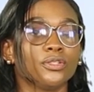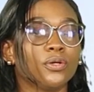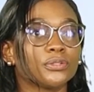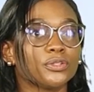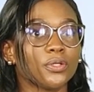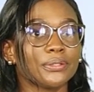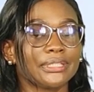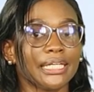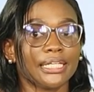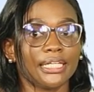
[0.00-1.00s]
does
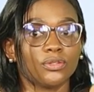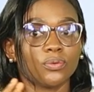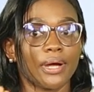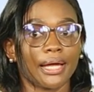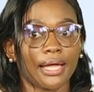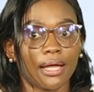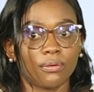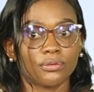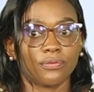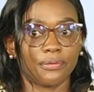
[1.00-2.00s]
not take into
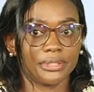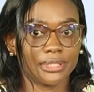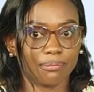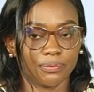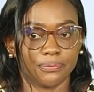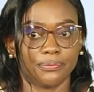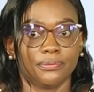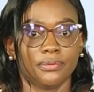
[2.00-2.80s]
account, for example,